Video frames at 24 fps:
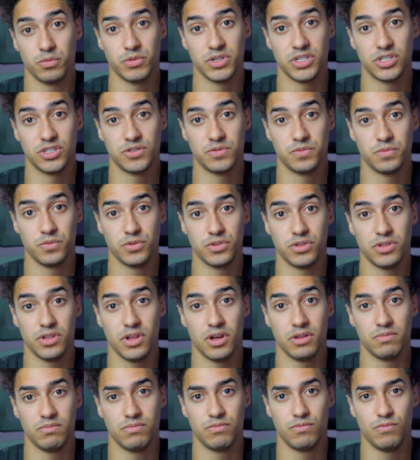which would
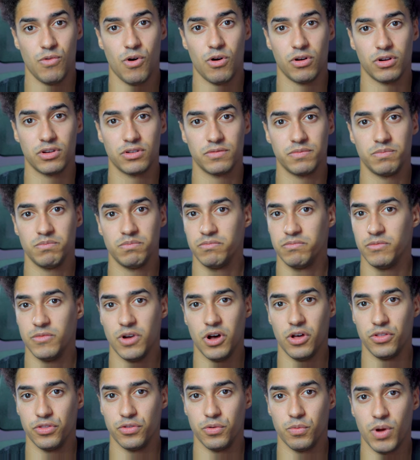not work
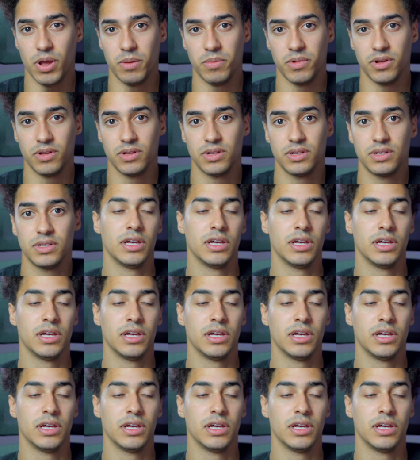on the web.